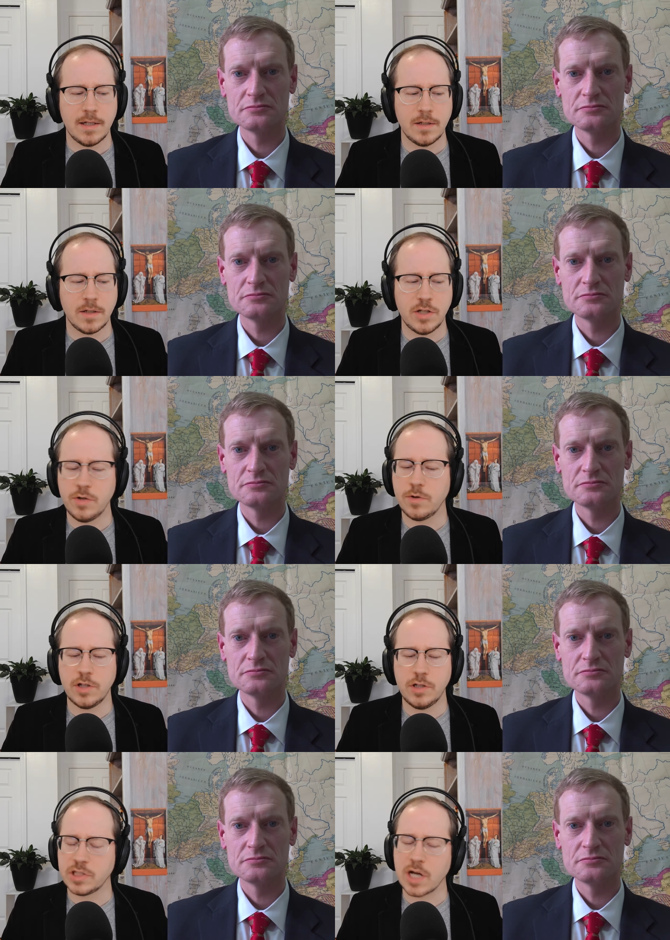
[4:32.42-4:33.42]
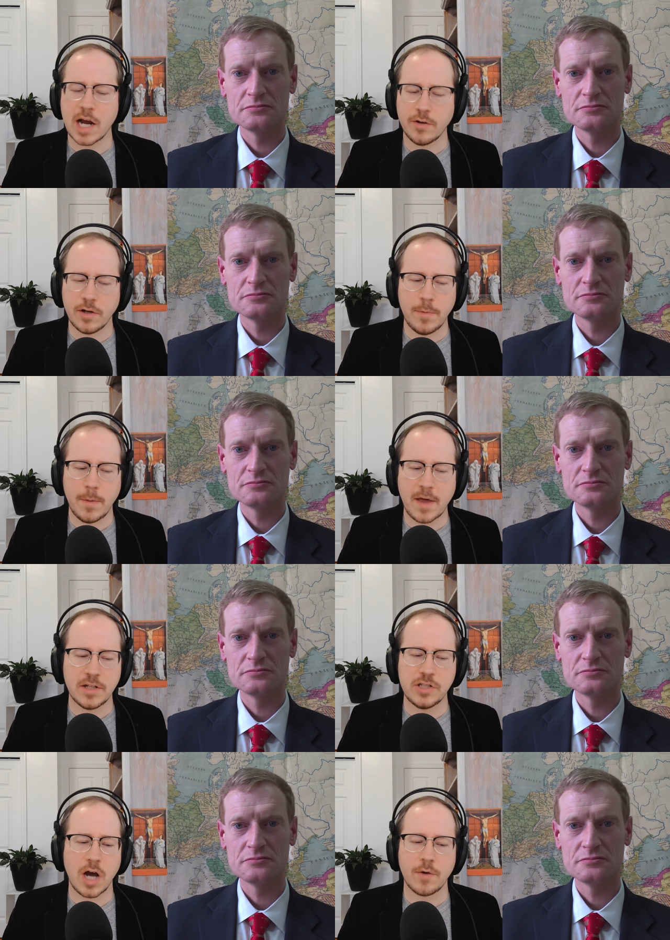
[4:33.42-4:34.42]
Speaker 1: could you could you just talk a little bit about
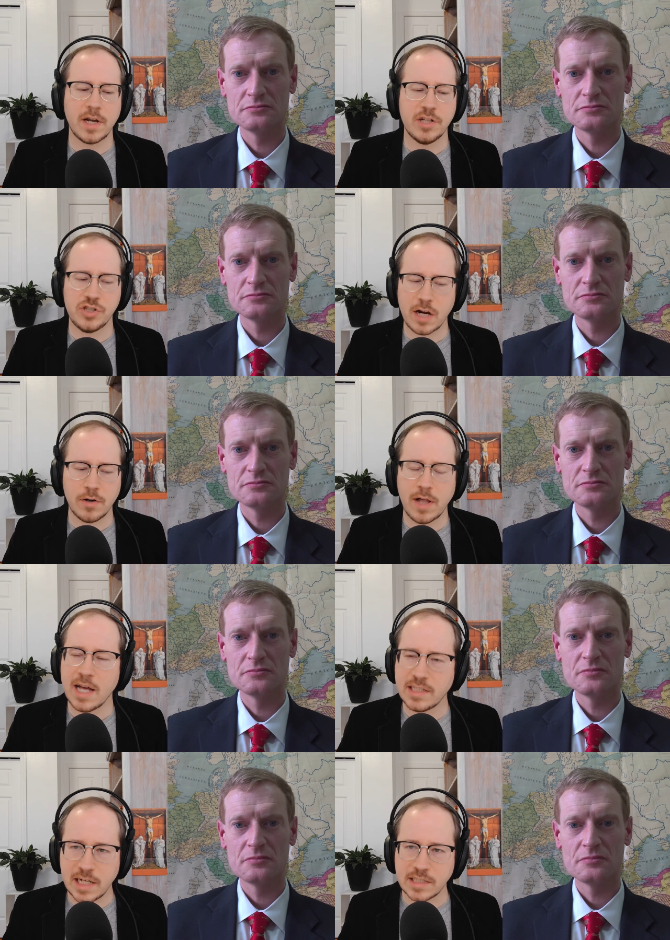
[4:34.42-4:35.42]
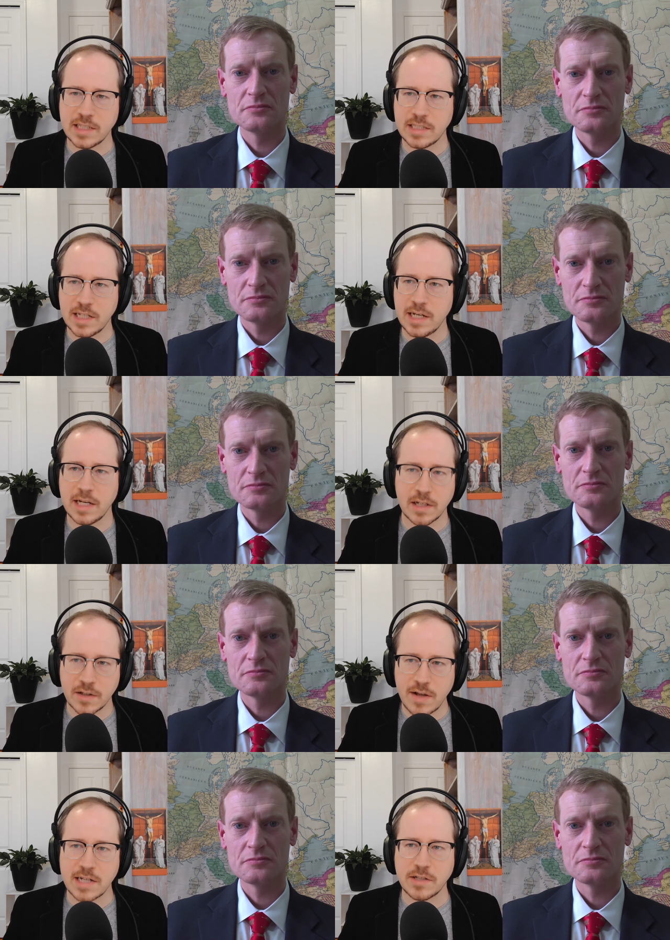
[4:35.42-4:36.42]
this genre in general as it existed in
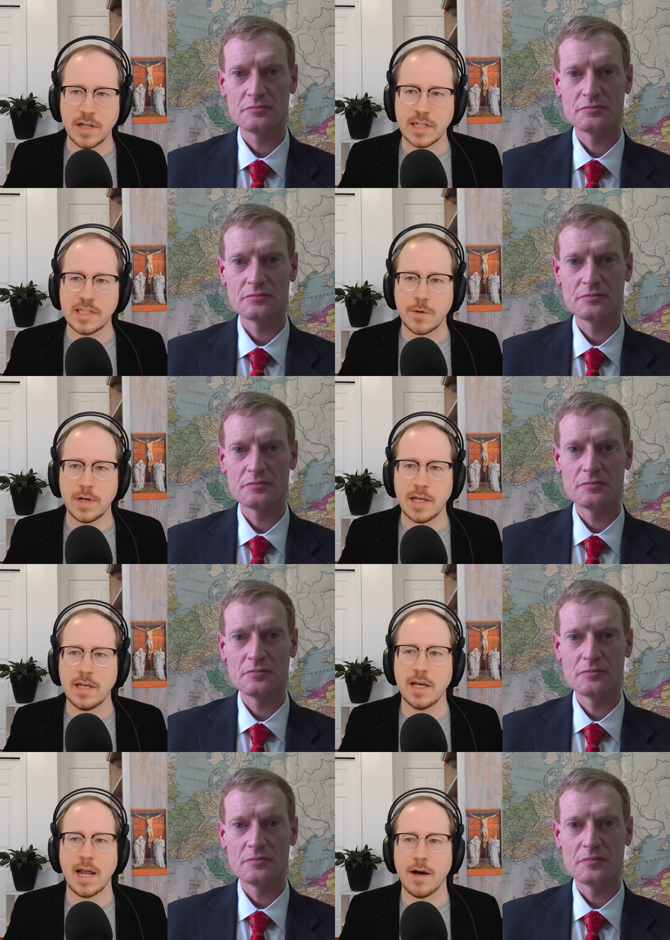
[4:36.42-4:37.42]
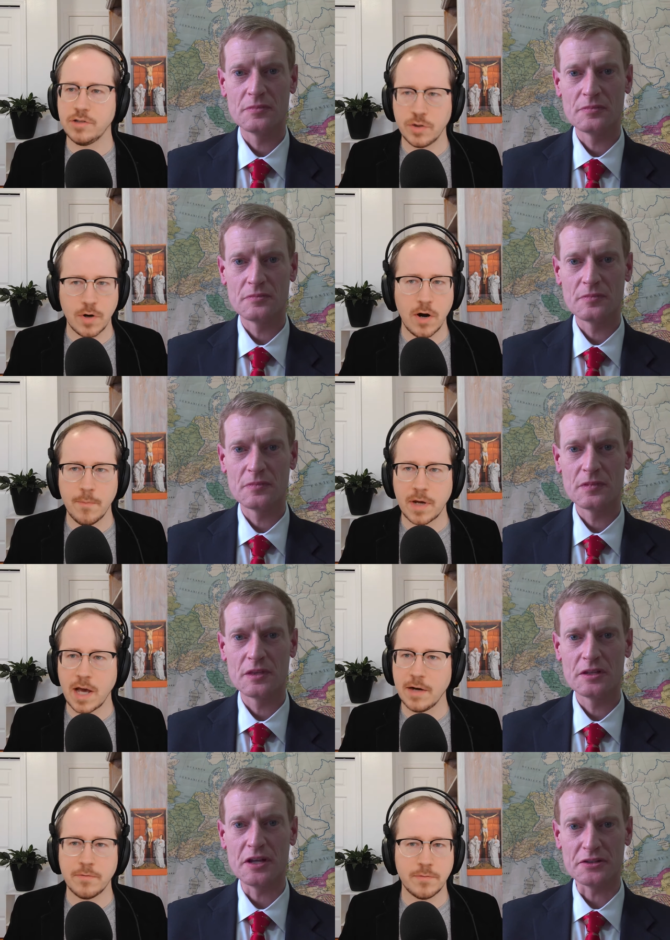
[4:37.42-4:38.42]
classical antiquity and how Jerome
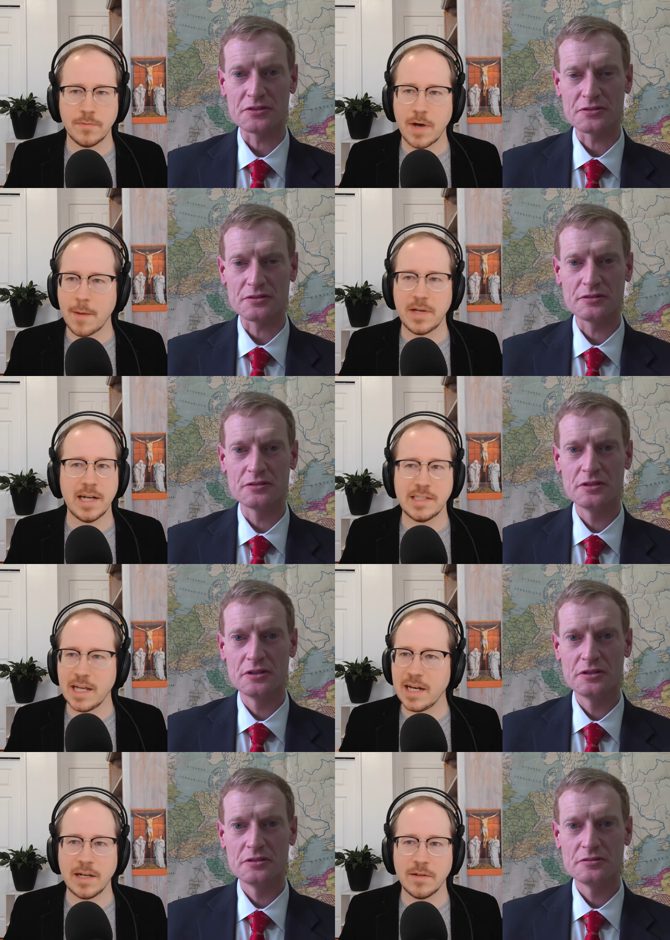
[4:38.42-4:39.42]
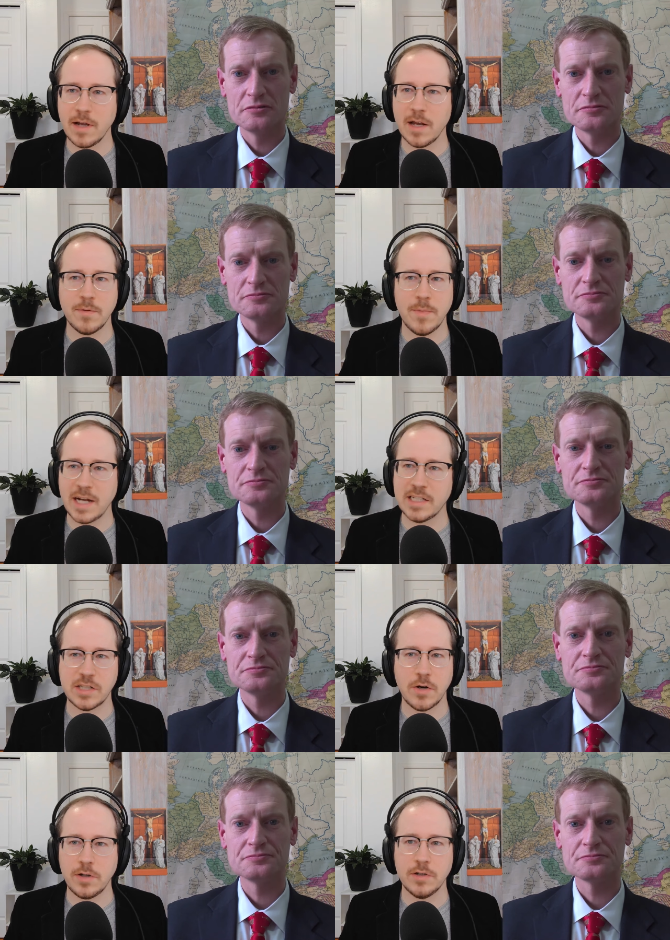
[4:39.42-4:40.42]
kind
Speaker 2: of yes. updates it and, and makes
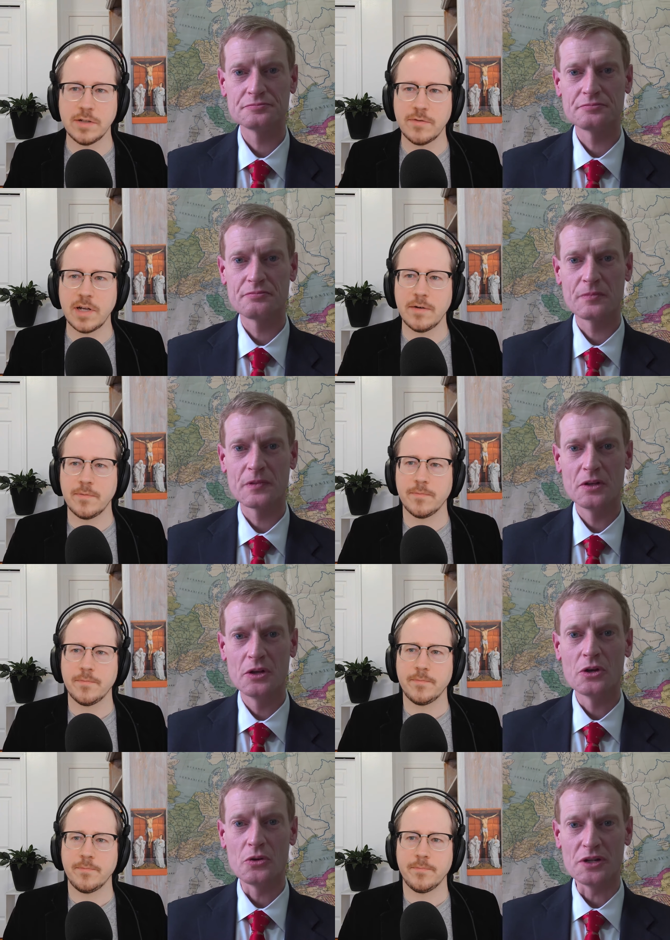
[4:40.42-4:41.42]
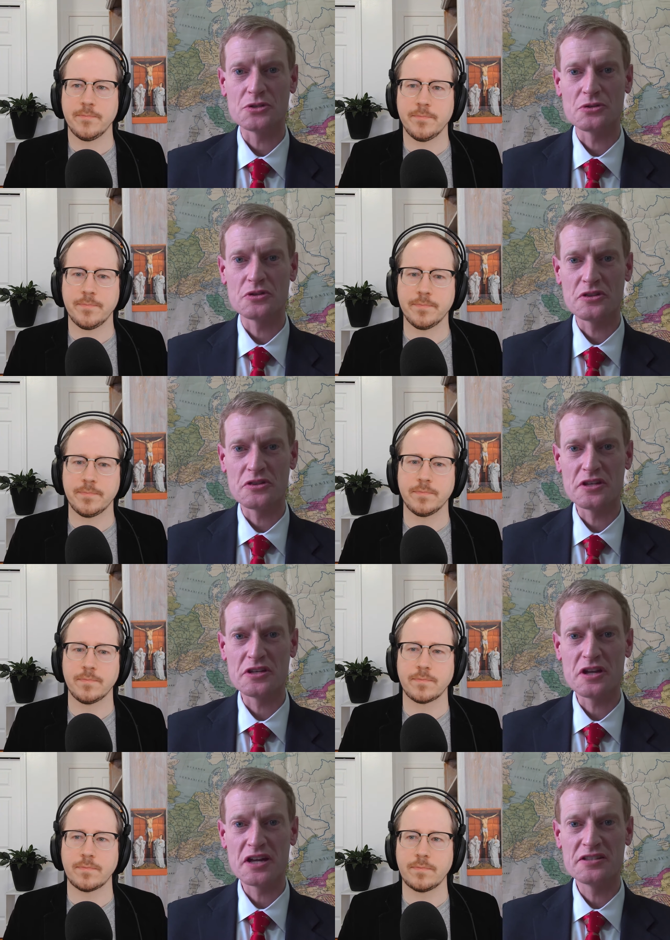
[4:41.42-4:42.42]
his own use of it? Right. So
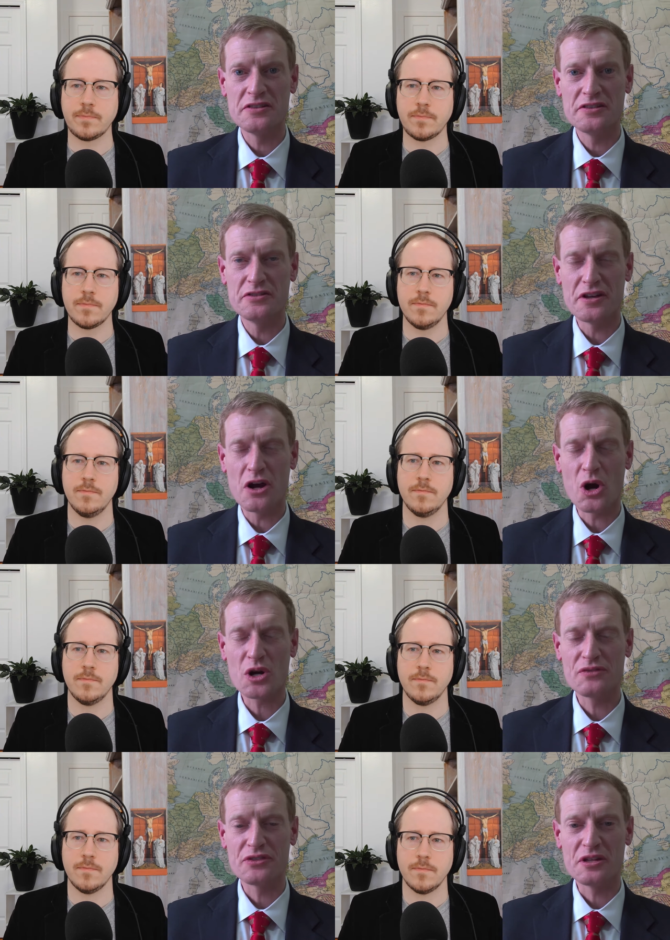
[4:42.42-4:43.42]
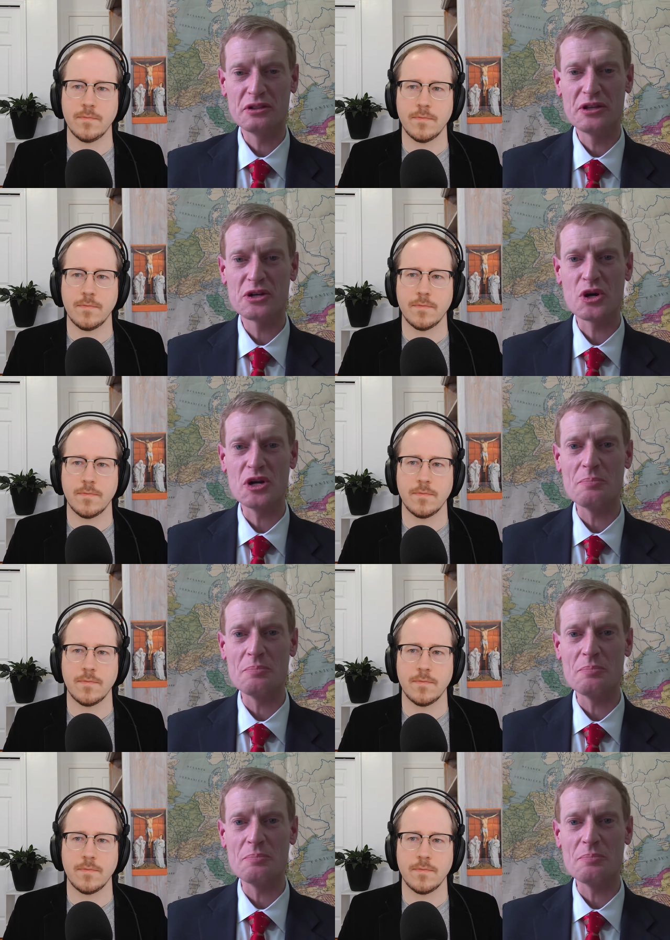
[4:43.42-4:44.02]
the I, the art of the literary